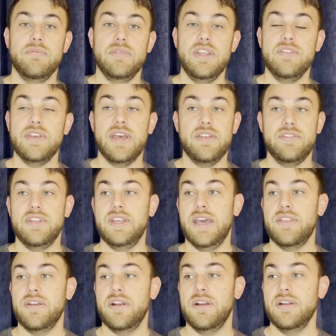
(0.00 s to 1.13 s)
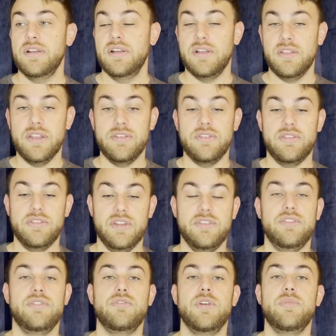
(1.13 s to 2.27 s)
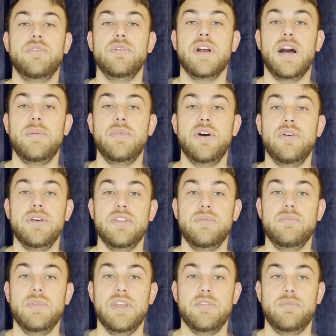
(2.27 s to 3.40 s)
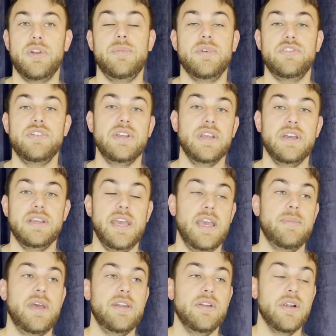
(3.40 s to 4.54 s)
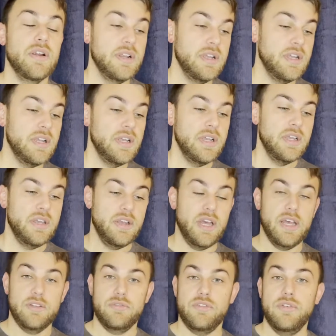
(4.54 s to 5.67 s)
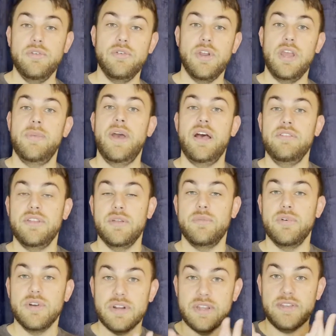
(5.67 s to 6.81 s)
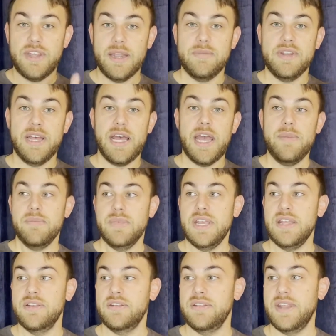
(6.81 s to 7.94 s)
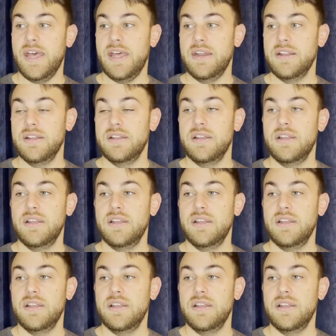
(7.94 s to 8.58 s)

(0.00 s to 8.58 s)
these guys together, this triple combo is pretty much a game ender. 2 Greyboughs on the board at the same time means that